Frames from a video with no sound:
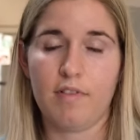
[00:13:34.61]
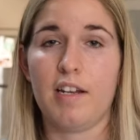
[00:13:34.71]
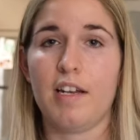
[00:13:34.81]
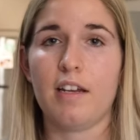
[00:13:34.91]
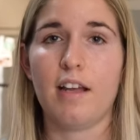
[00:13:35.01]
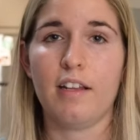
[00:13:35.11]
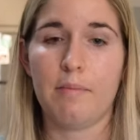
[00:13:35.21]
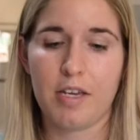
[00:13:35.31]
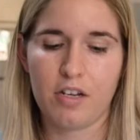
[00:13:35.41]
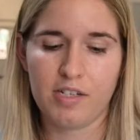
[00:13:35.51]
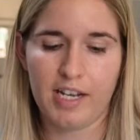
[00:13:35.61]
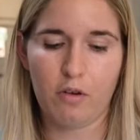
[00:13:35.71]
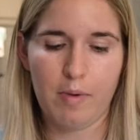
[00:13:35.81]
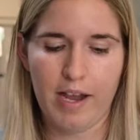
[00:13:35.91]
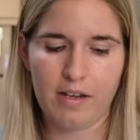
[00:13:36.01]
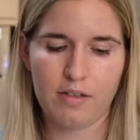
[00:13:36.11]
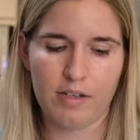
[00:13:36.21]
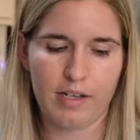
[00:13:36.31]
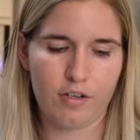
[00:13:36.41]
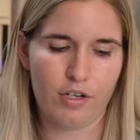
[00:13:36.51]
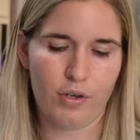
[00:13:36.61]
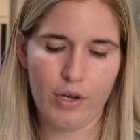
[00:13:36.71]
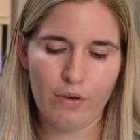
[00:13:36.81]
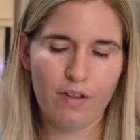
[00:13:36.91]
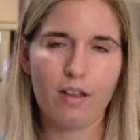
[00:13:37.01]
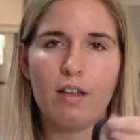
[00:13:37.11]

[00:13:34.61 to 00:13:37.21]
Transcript: And let me untangle mine so I can show you.